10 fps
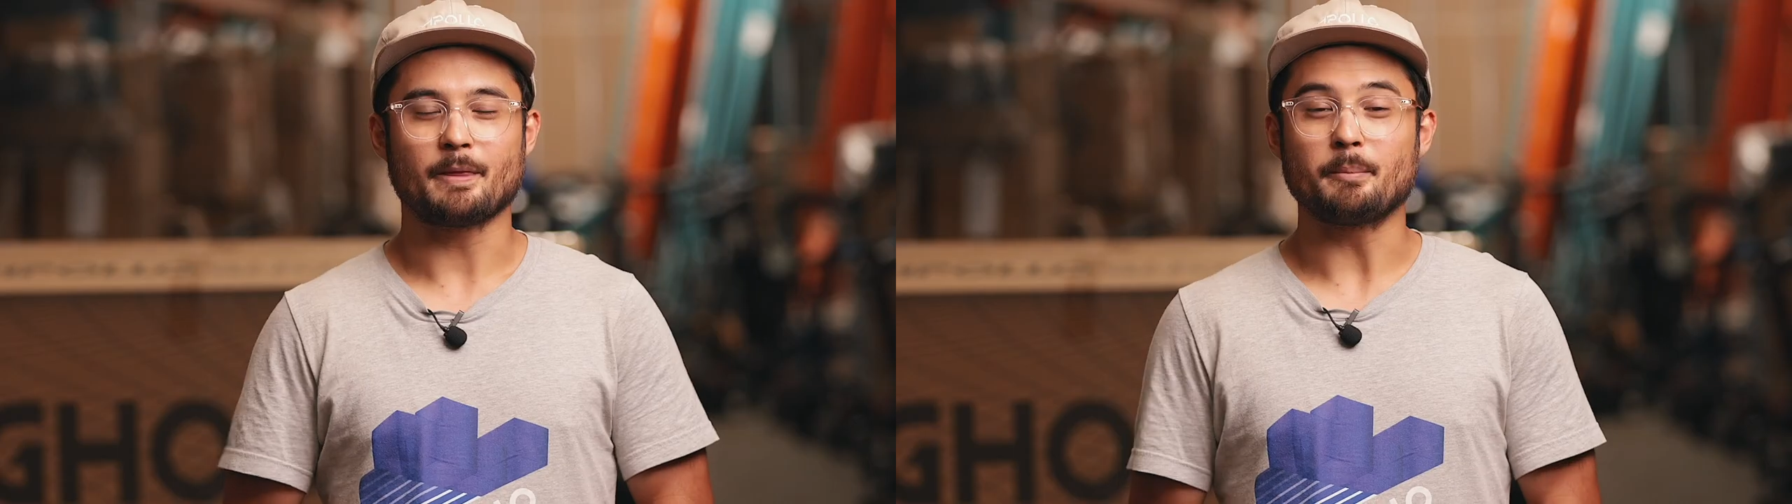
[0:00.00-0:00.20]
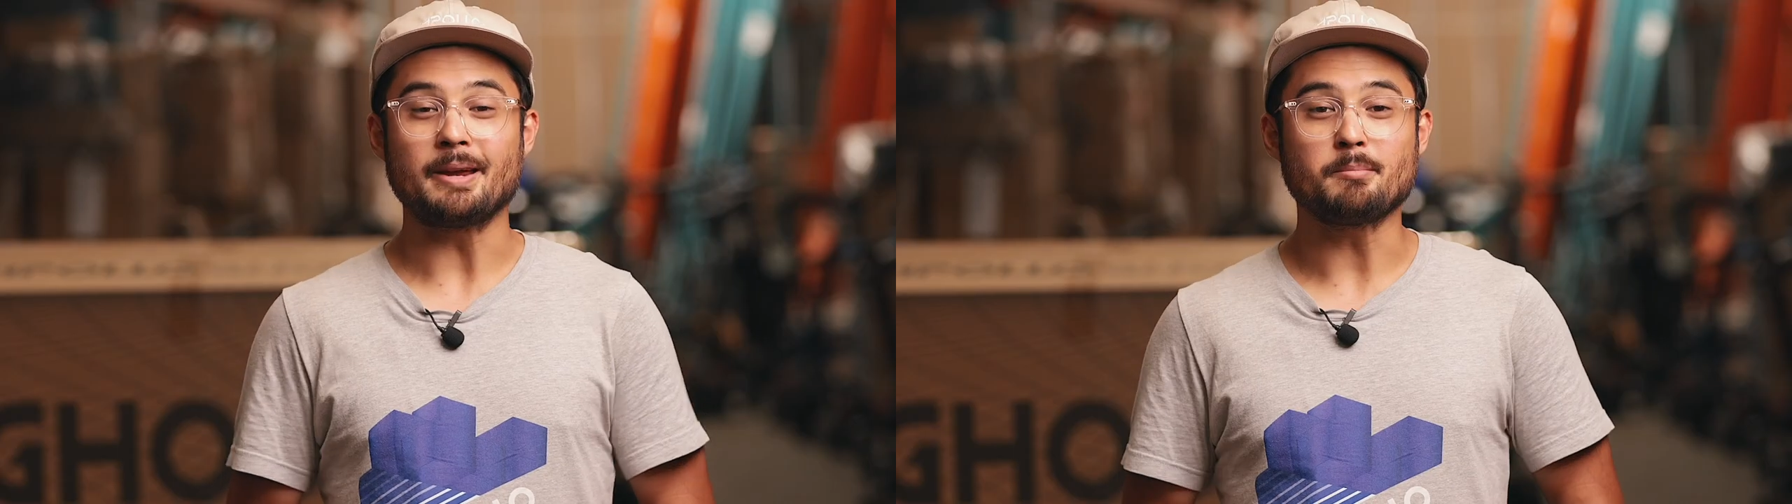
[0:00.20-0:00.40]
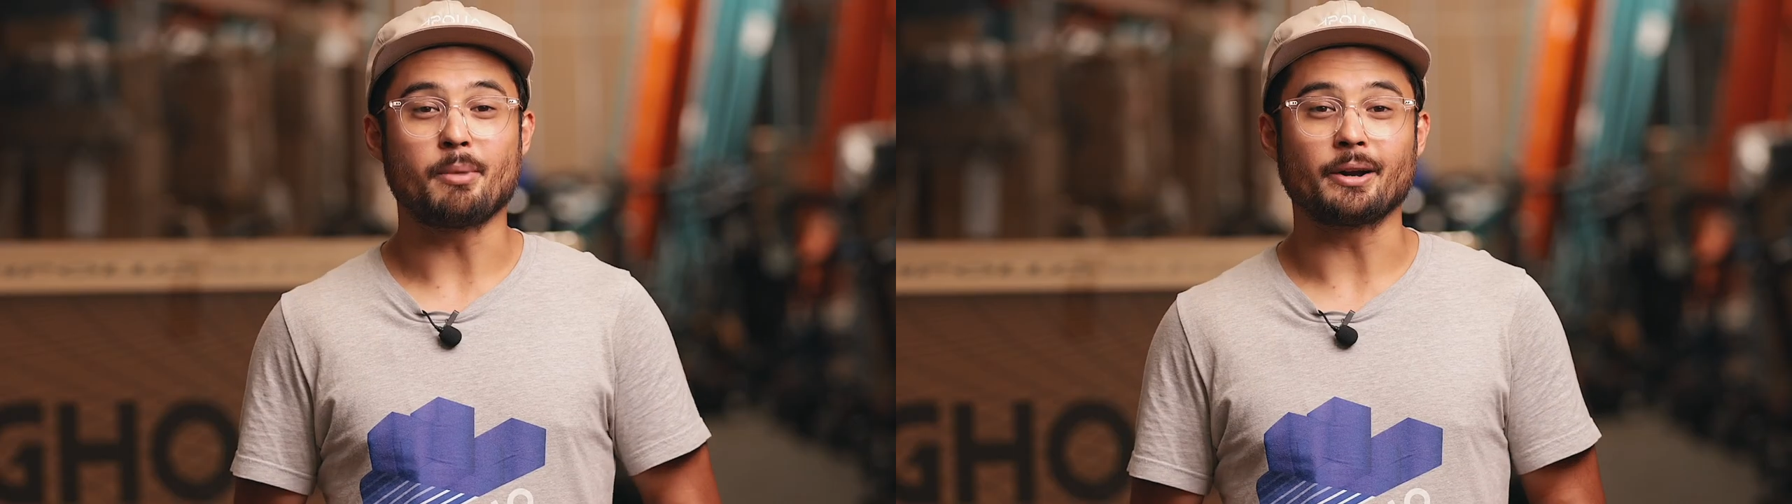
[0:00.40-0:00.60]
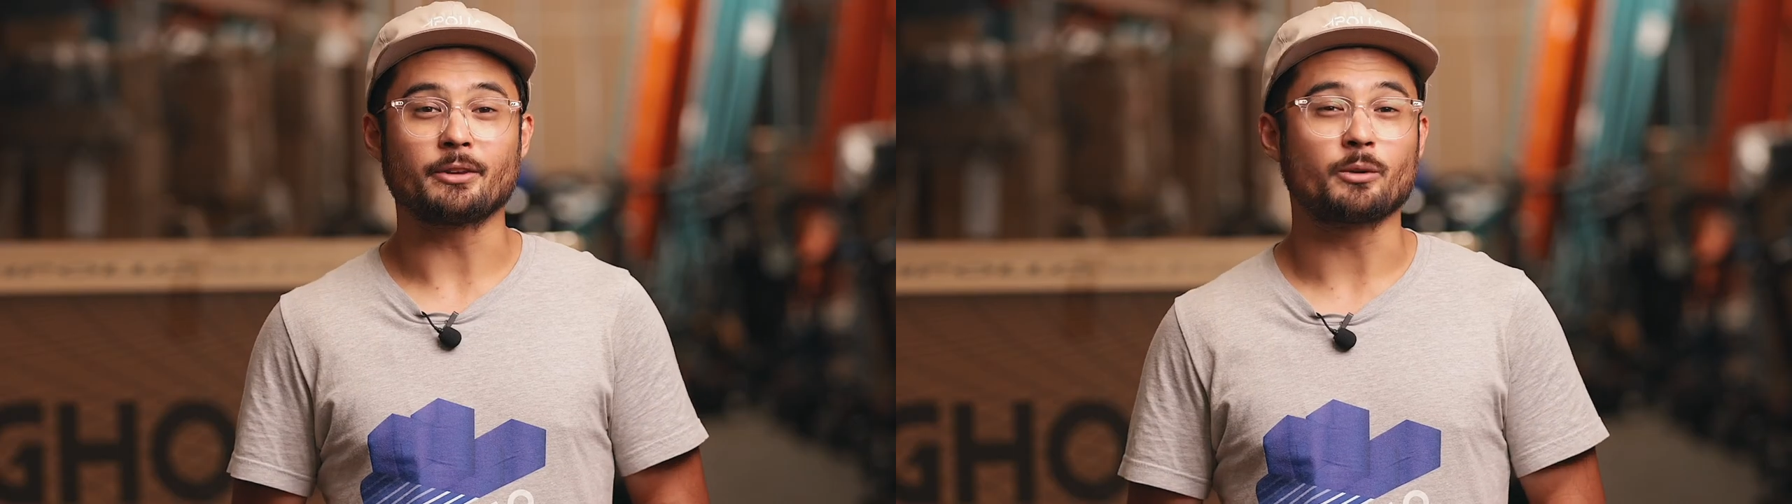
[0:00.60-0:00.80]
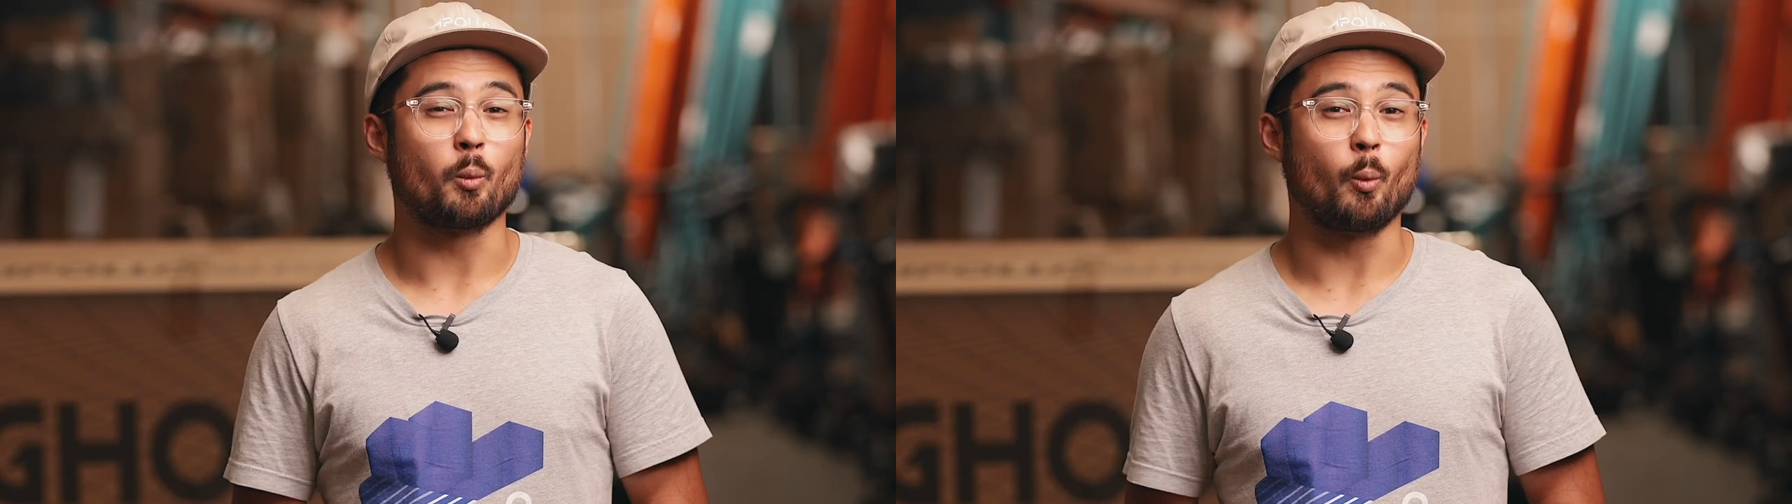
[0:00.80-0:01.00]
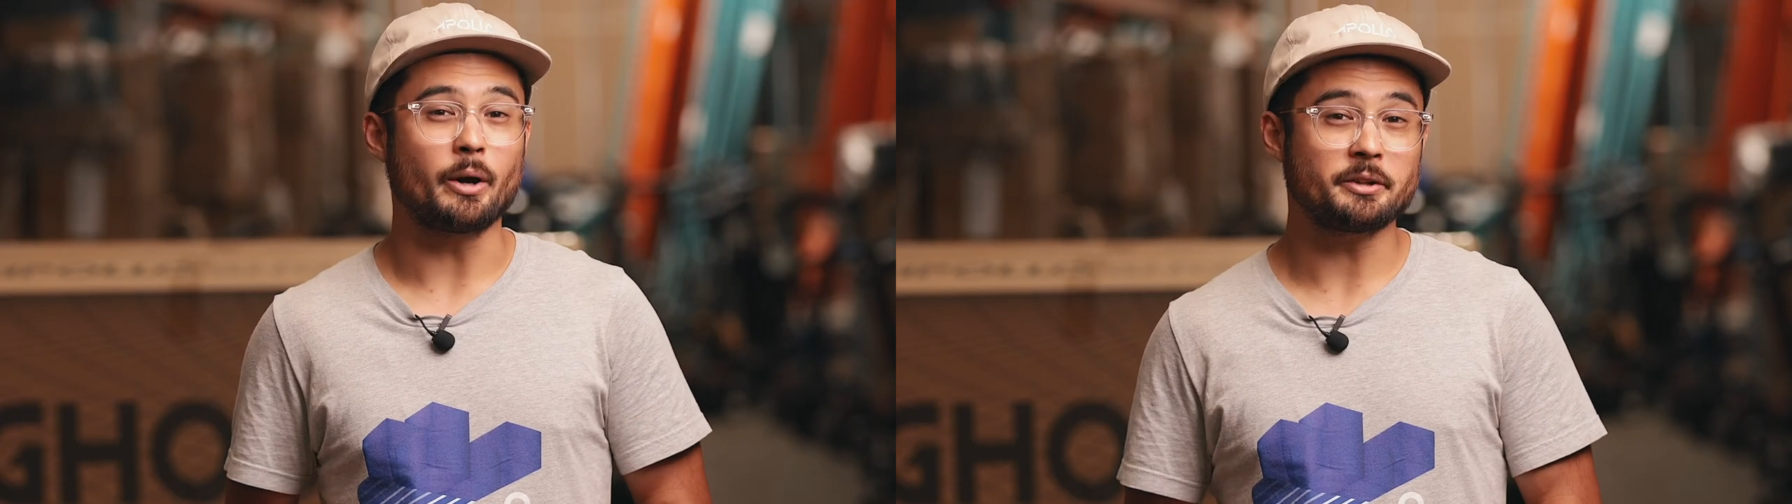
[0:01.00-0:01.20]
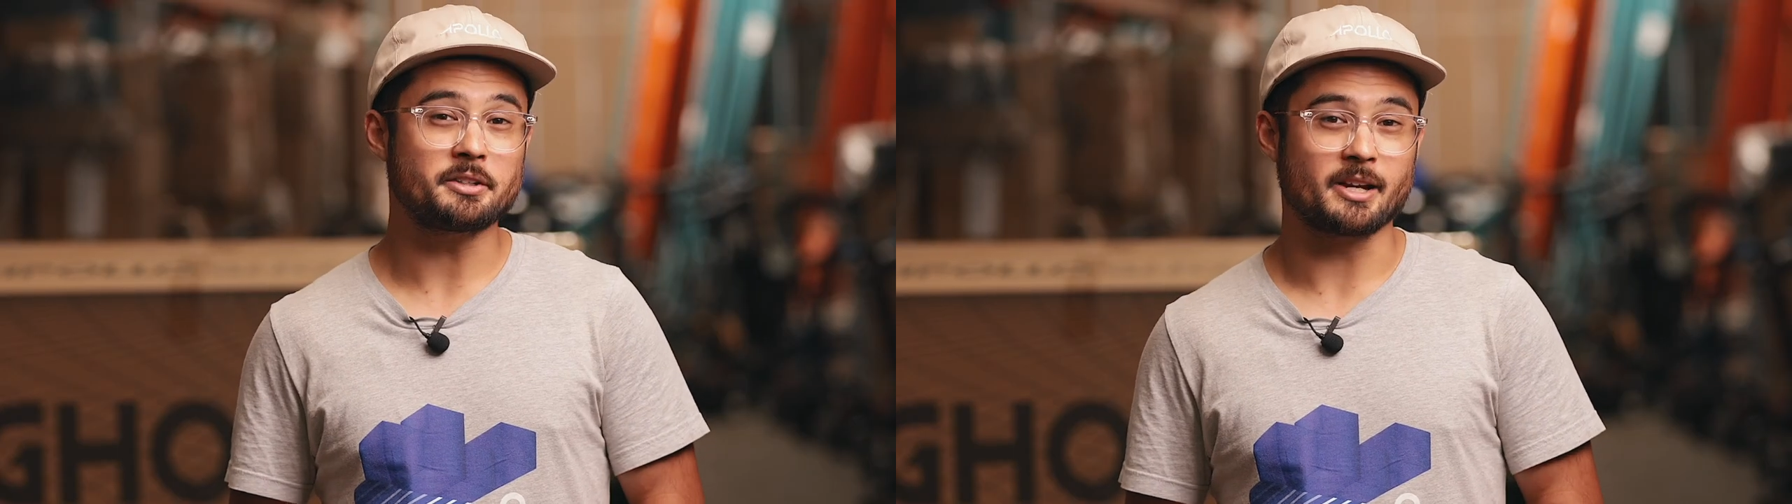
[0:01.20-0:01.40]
The main body is then welded